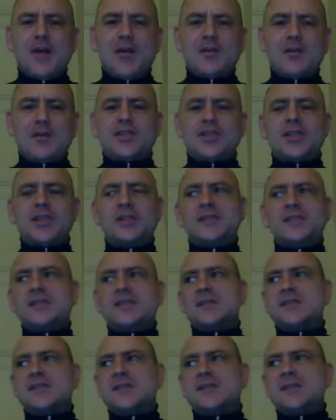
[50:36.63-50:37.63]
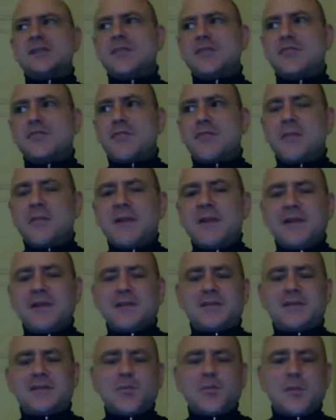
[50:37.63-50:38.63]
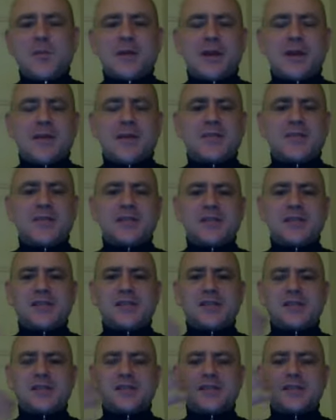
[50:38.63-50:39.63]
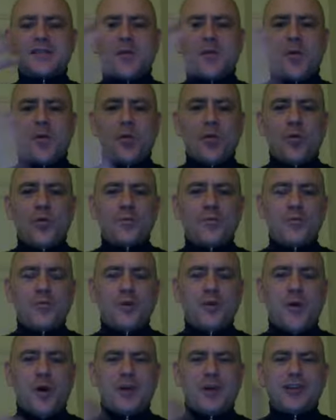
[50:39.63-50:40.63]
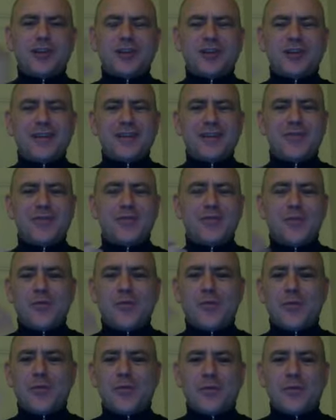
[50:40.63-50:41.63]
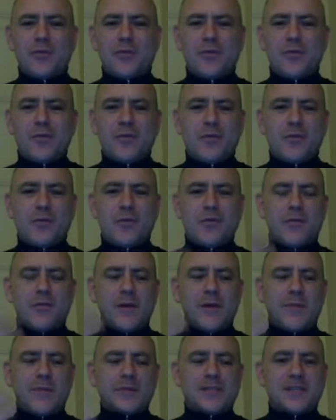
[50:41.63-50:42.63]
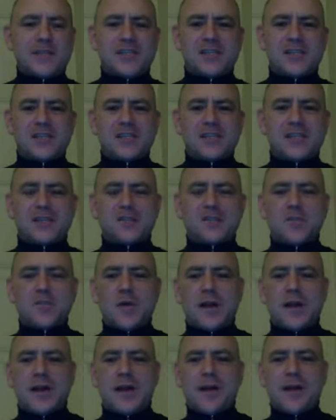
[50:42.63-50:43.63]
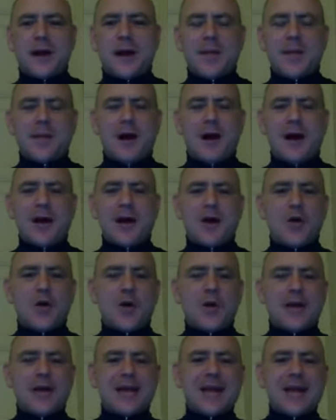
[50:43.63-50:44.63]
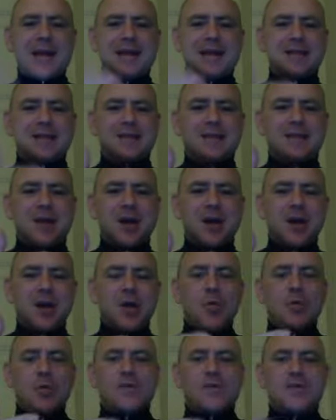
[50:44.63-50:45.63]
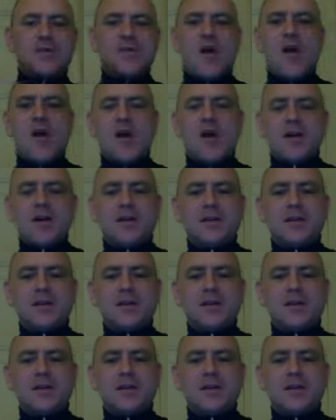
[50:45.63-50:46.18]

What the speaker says: just to sit there and repeat stupid conversations, the old, audiolingual repetition. This is what I go against with songs.